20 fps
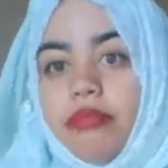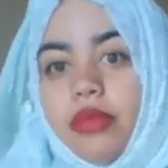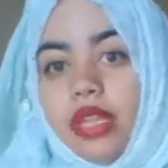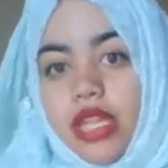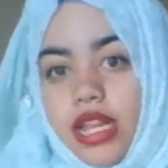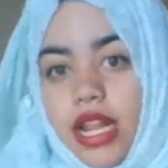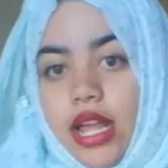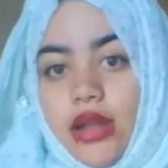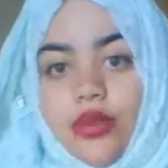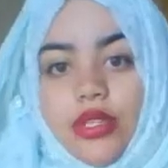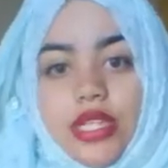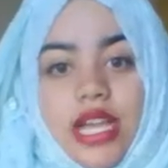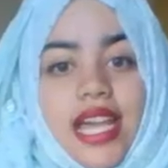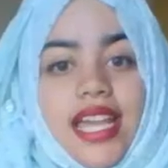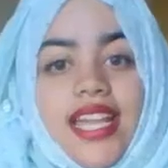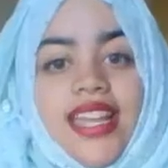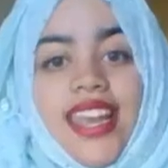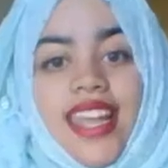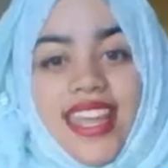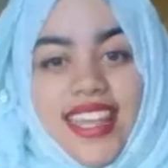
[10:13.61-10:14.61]
in our
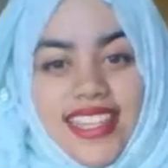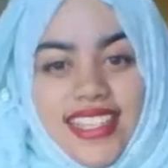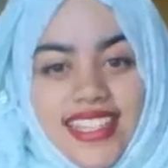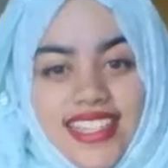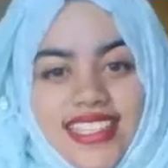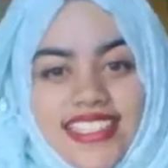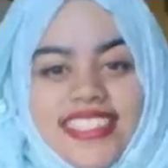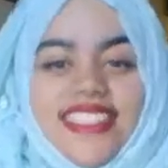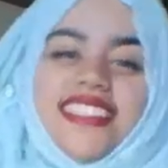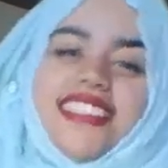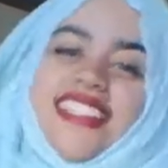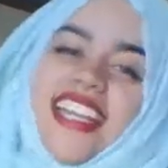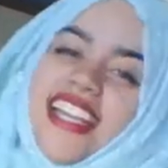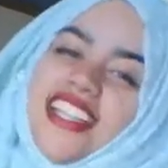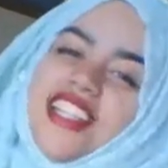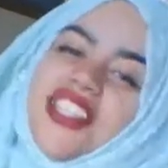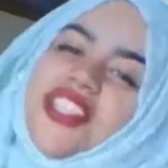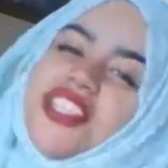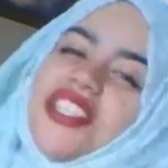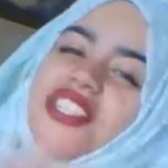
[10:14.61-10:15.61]
dialect. Yeah,
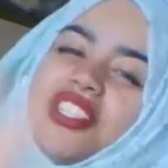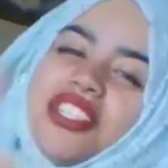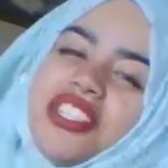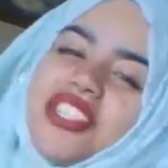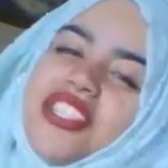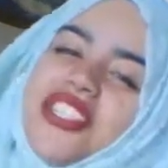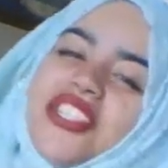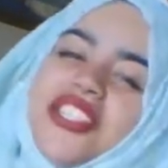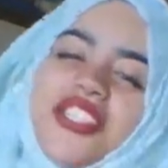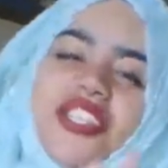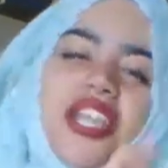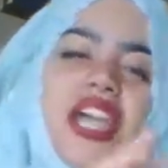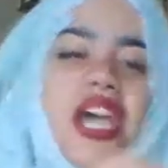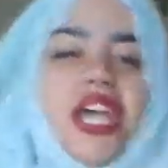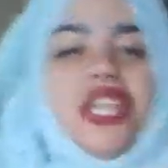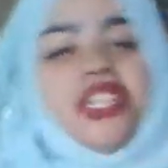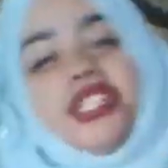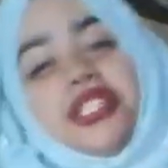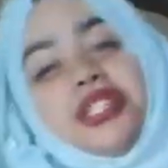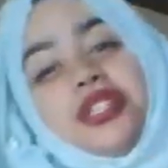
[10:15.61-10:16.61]

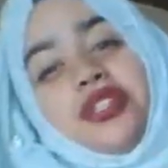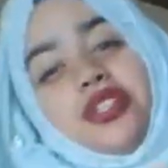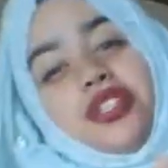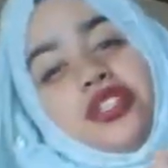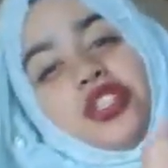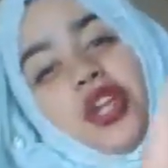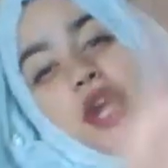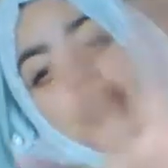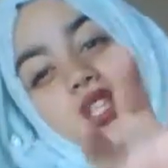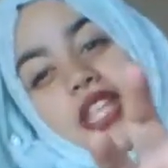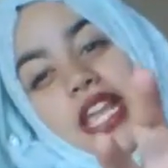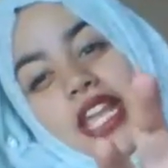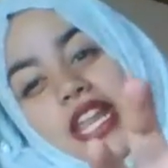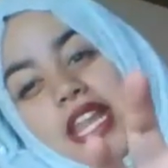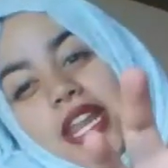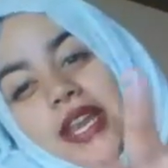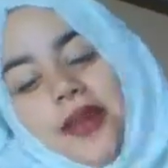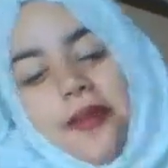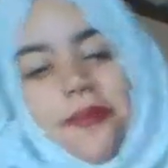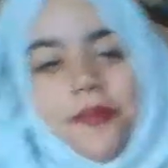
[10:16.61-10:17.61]
just chuck that
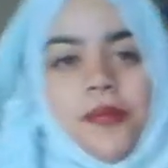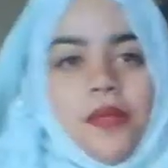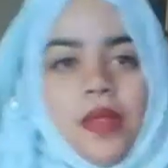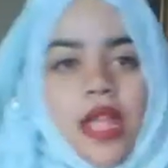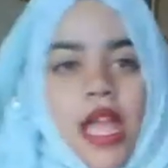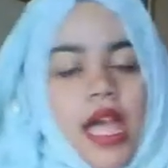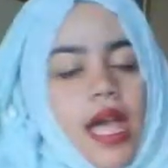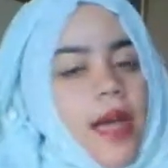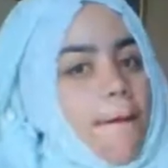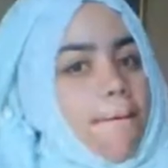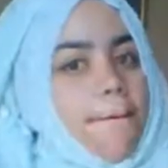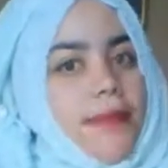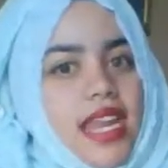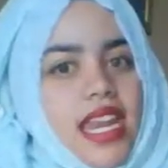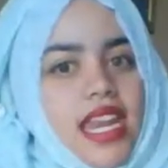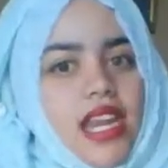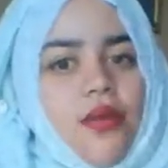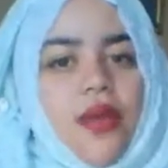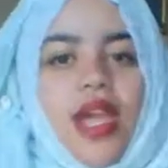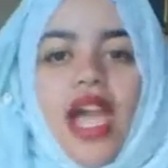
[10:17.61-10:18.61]
in. But
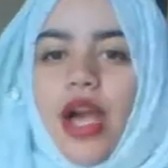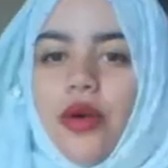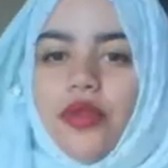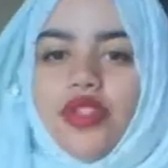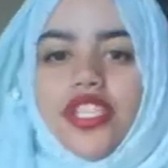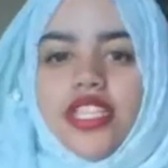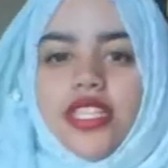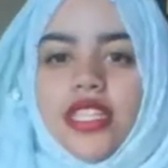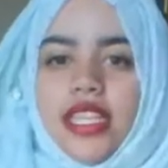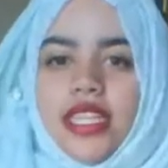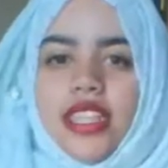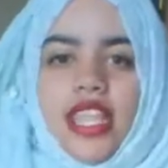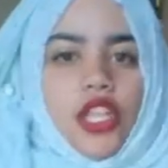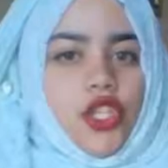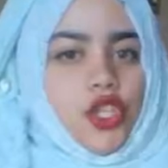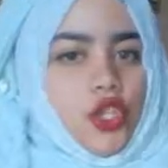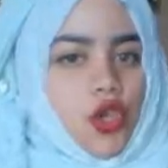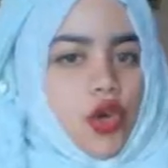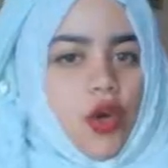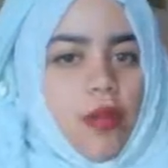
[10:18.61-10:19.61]
anyway, I was just sitting
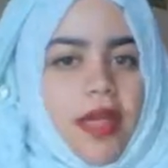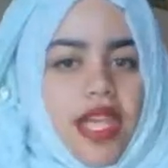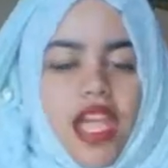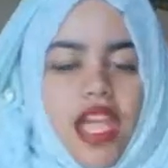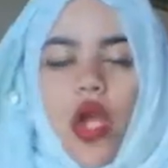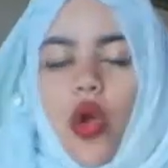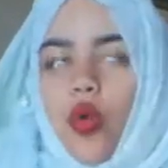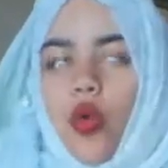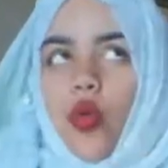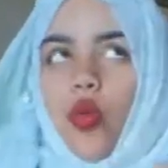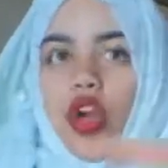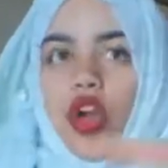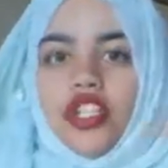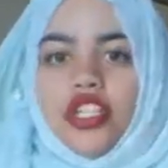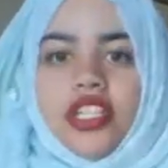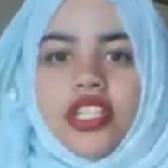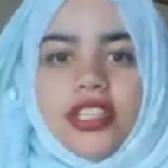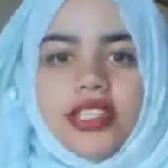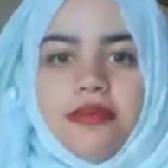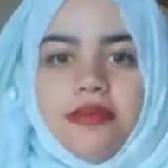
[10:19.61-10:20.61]
there, Drew Beck,
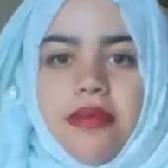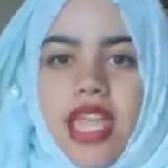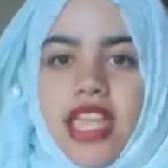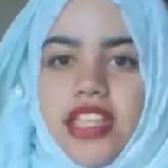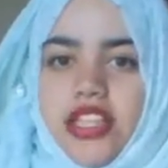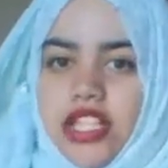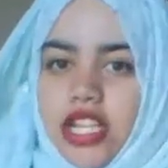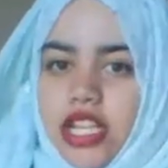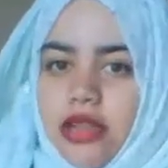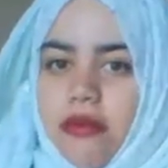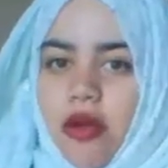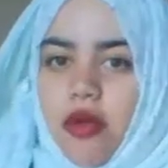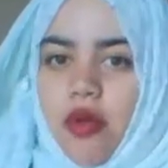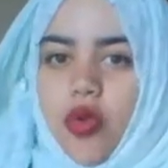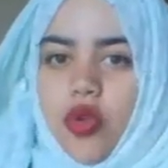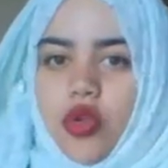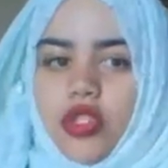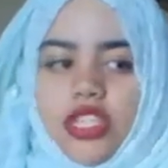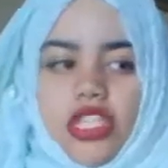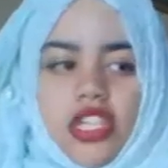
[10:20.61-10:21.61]
watching this man drink my
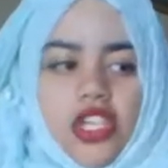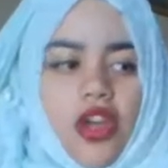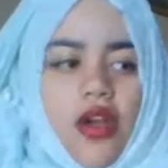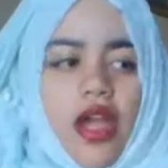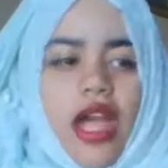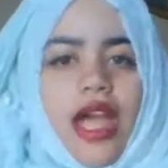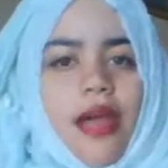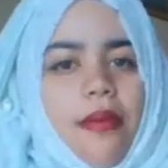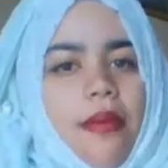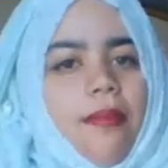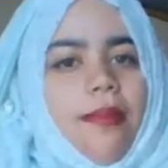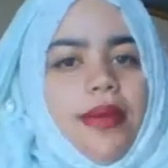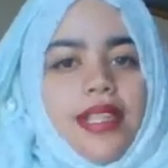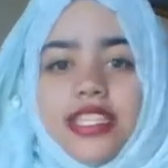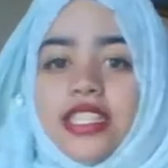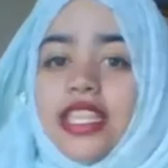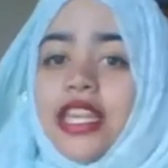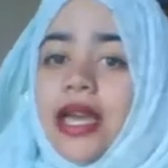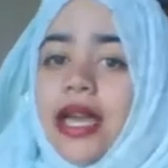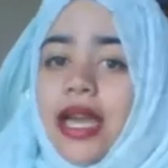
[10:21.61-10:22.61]
water. You know, I'm a
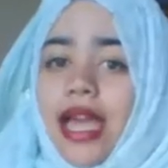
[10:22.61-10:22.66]
bit